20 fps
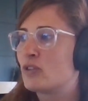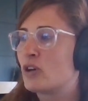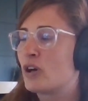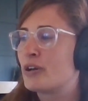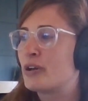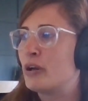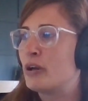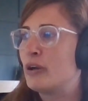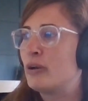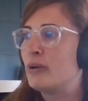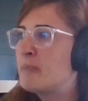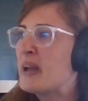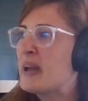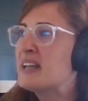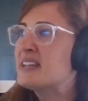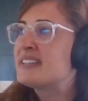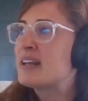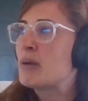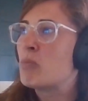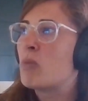got to
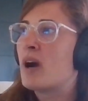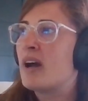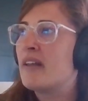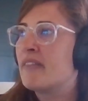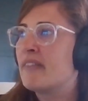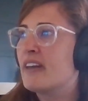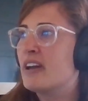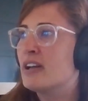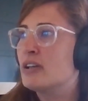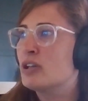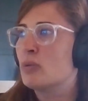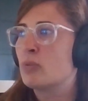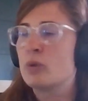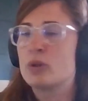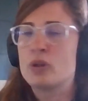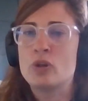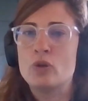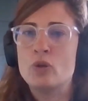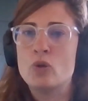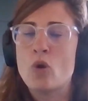be someone that you
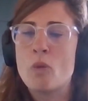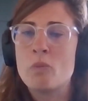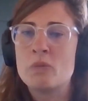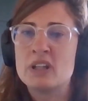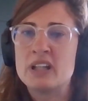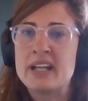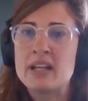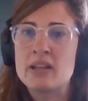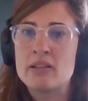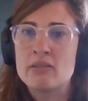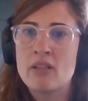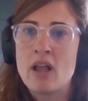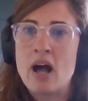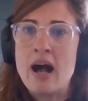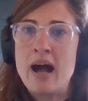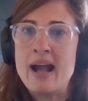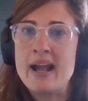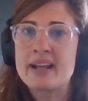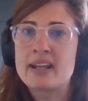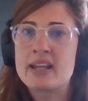wouldn't normally
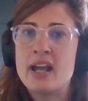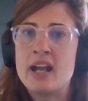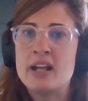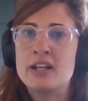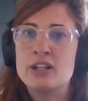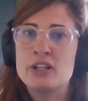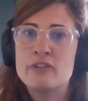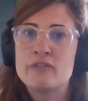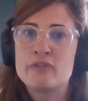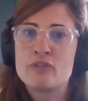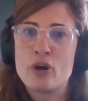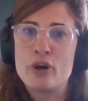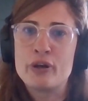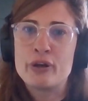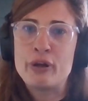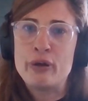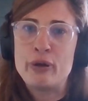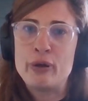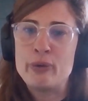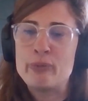like, and you've got
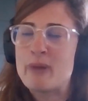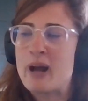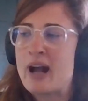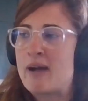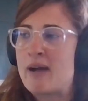to,